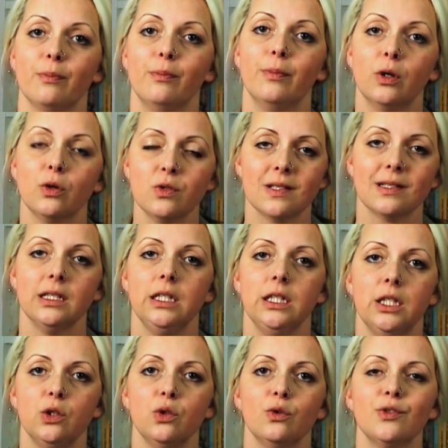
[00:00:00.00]
mostly
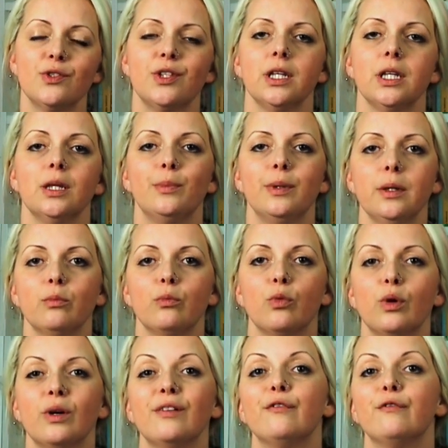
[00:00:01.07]
used in a bit
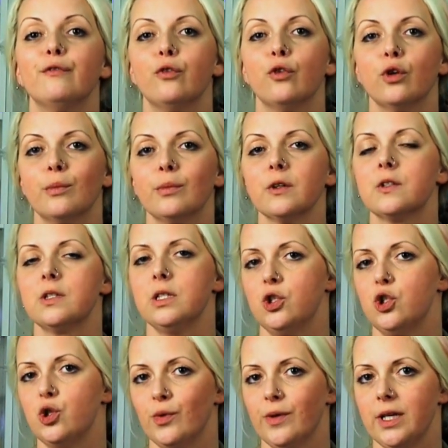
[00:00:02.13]
more formal
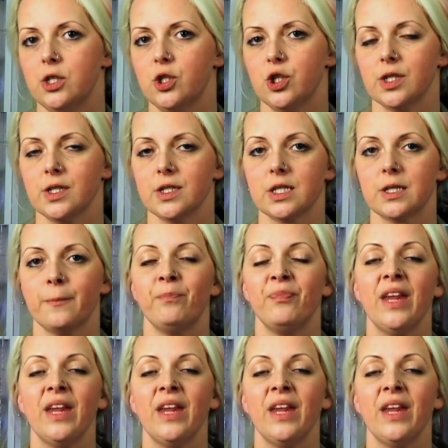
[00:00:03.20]
situations.